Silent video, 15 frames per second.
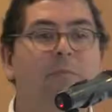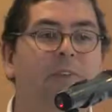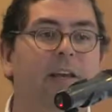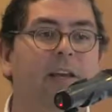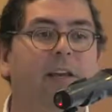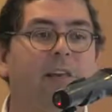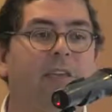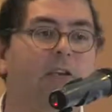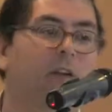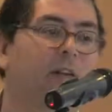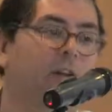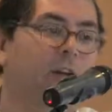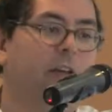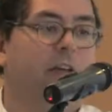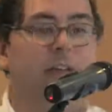them saying that
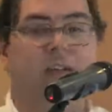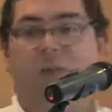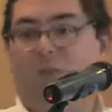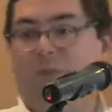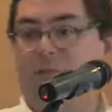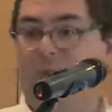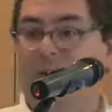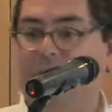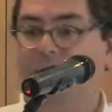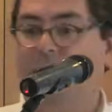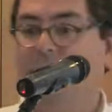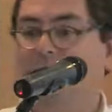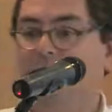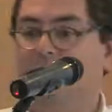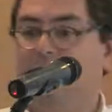all the others are all
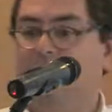wrong.